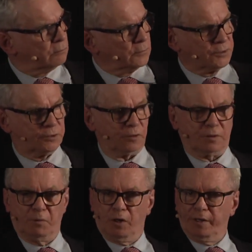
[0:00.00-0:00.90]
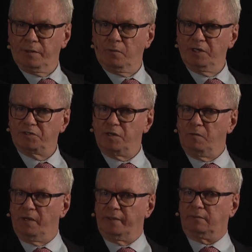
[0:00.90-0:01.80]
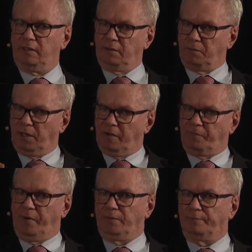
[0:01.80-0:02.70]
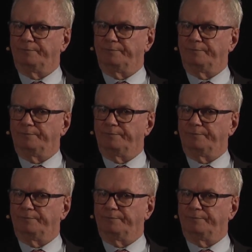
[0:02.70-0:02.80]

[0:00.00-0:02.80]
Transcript: just took the boy and away she went into a lifeboat.